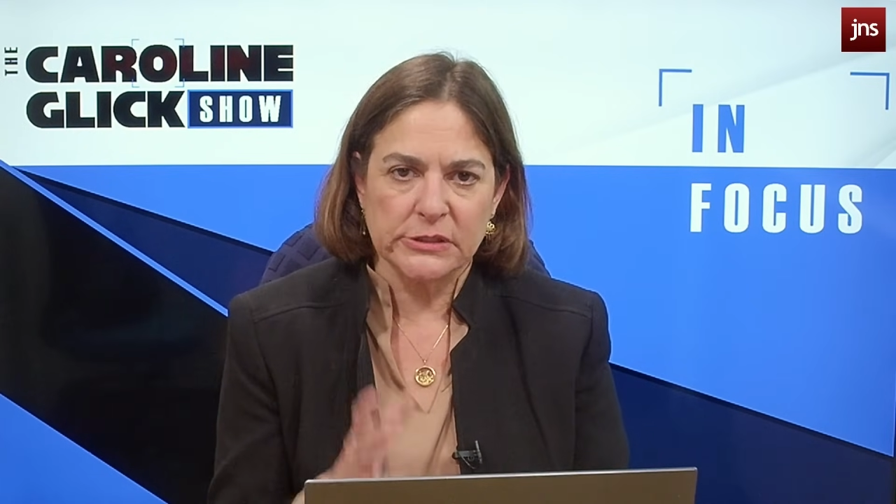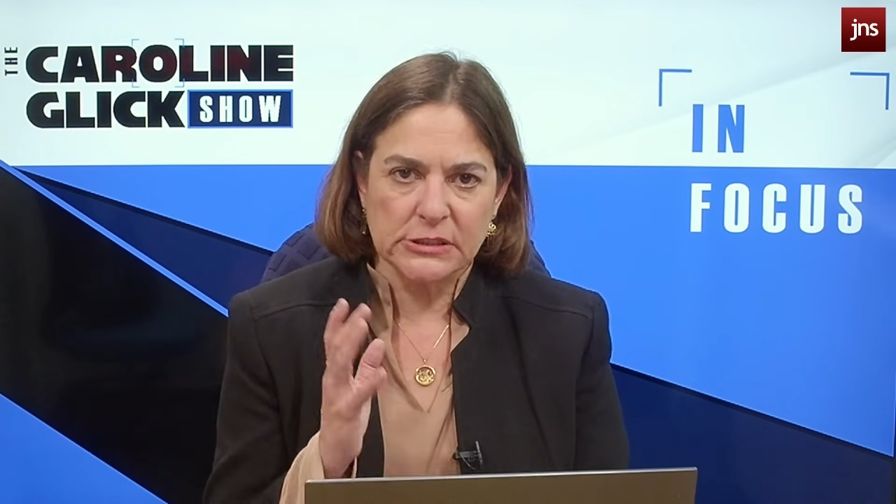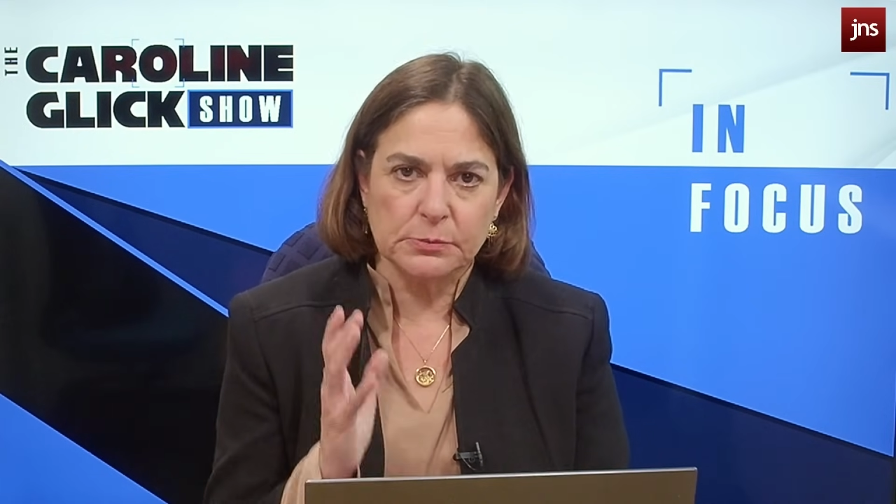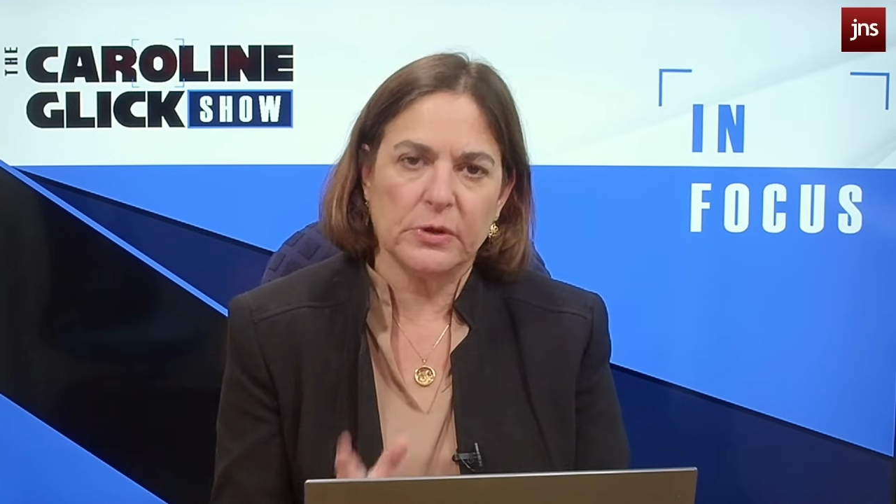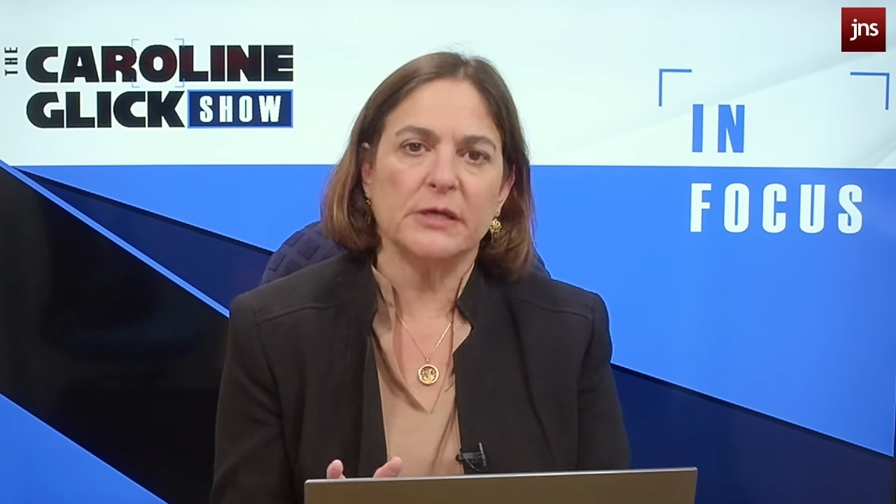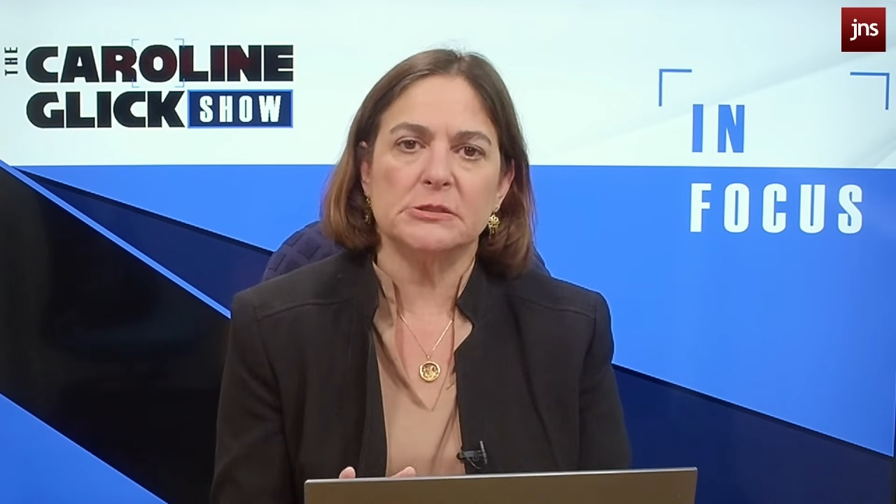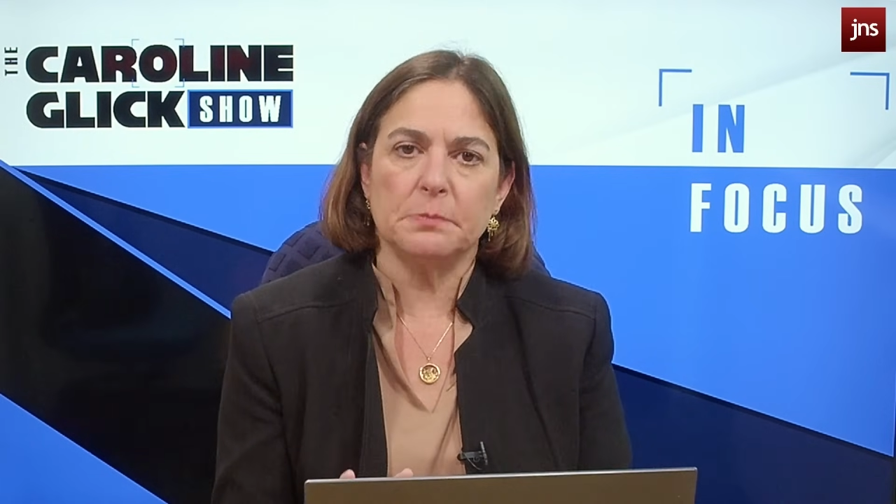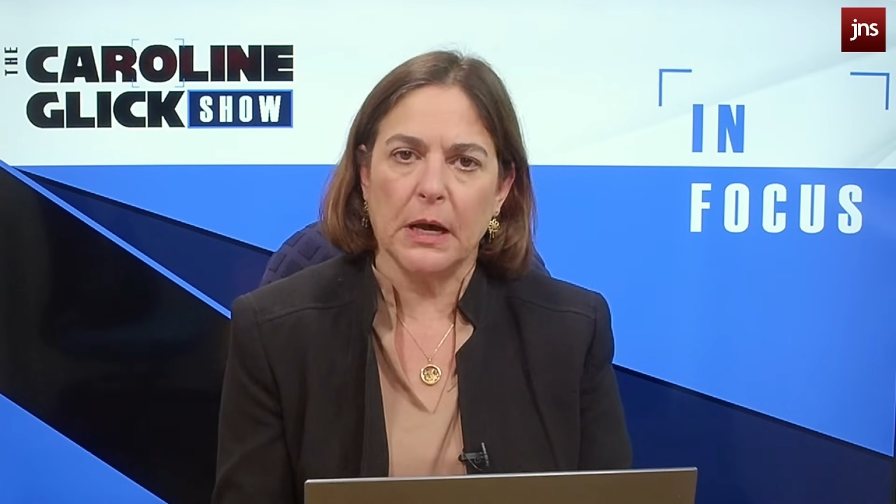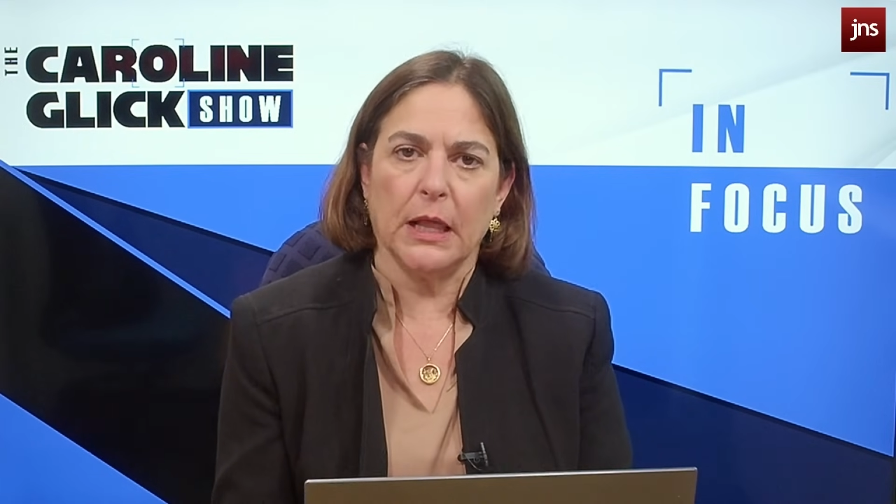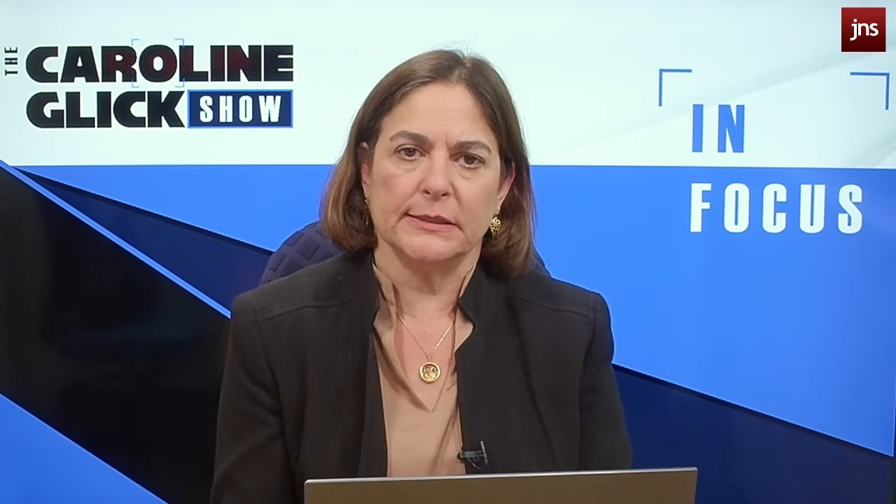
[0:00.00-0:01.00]
expressed
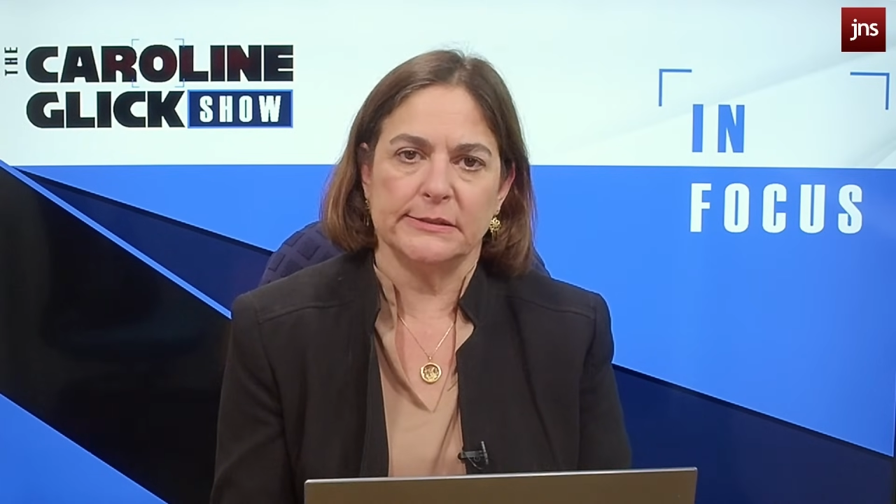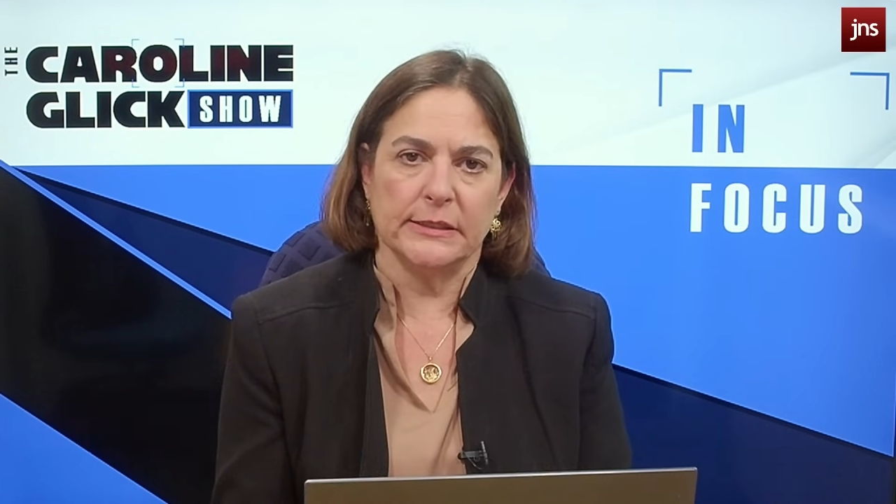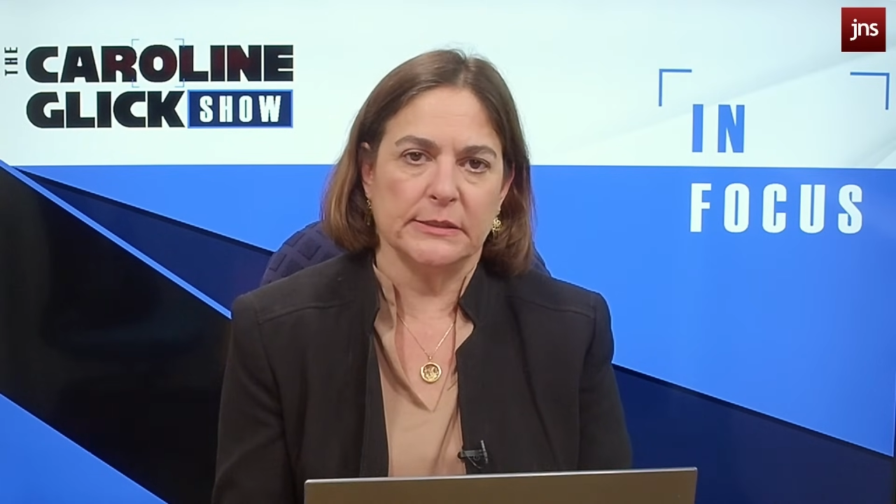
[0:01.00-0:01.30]
policy,